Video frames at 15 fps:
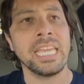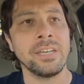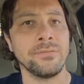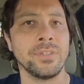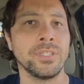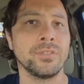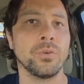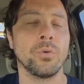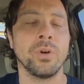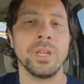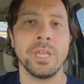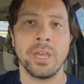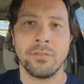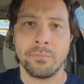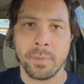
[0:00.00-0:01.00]

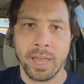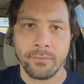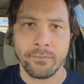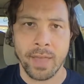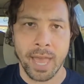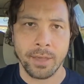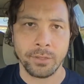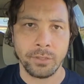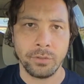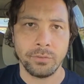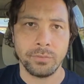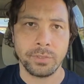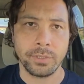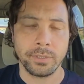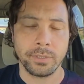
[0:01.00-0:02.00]
inventory of my
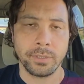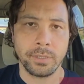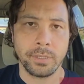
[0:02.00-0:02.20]
values,